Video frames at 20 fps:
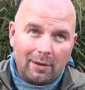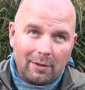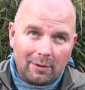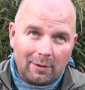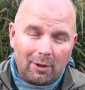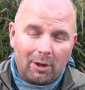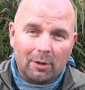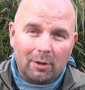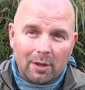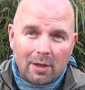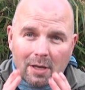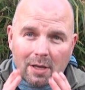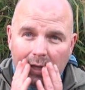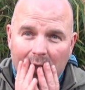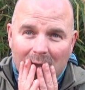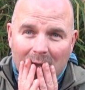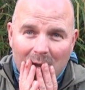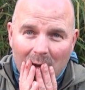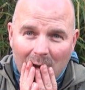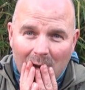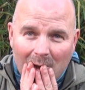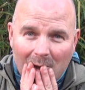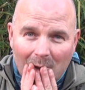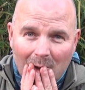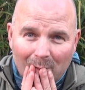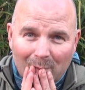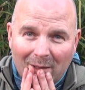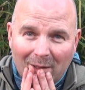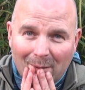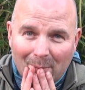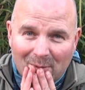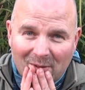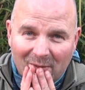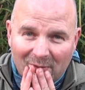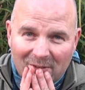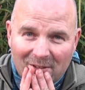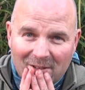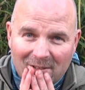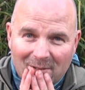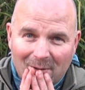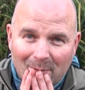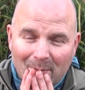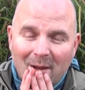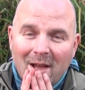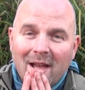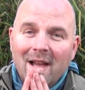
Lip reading: God, it's so cold, my lips are freezing up.